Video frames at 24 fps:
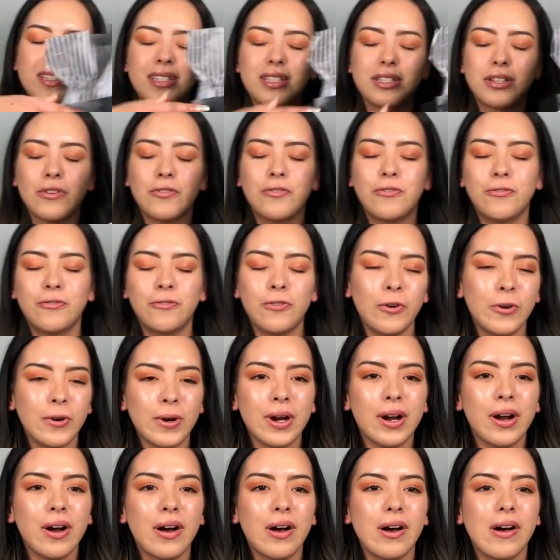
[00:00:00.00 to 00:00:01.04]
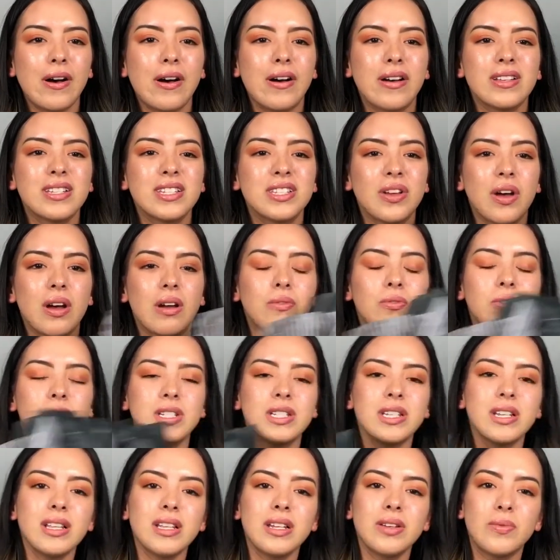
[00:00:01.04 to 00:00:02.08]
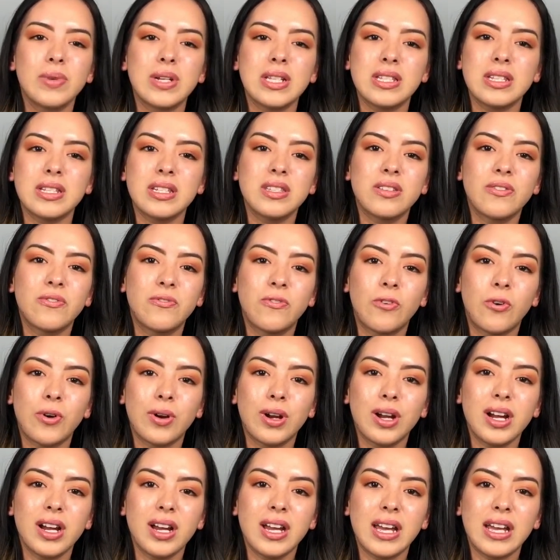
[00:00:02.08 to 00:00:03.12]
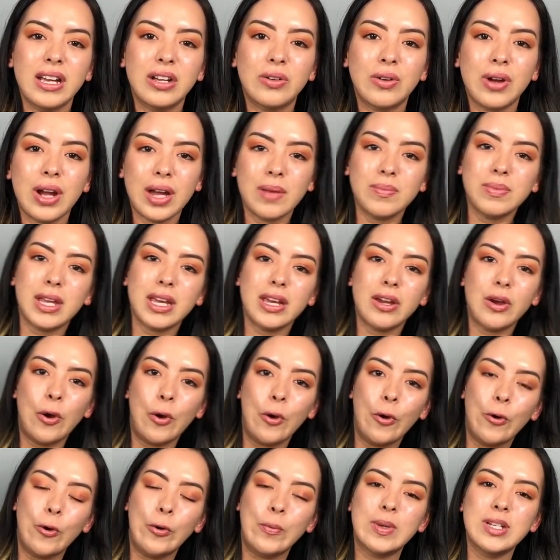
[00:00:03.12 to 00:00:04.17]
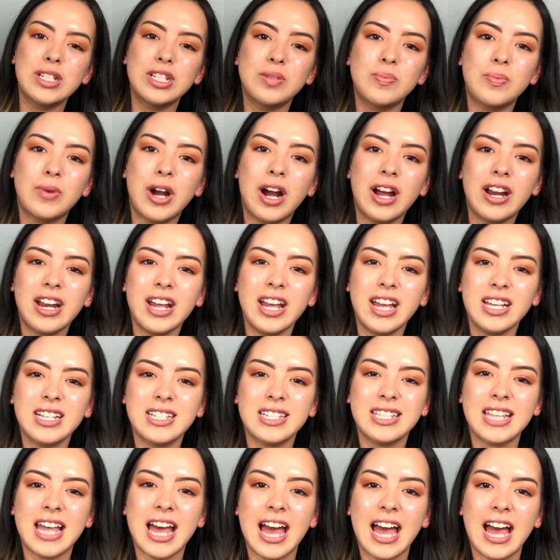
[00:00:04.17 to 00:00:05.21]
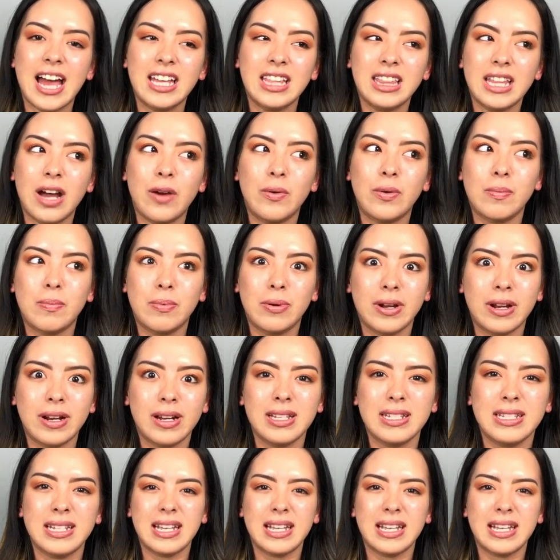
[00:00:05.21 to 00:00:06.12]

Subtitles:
Sephora haul. So I recently went to Sephora and grabbed a whole bunch of products that I thought were pretty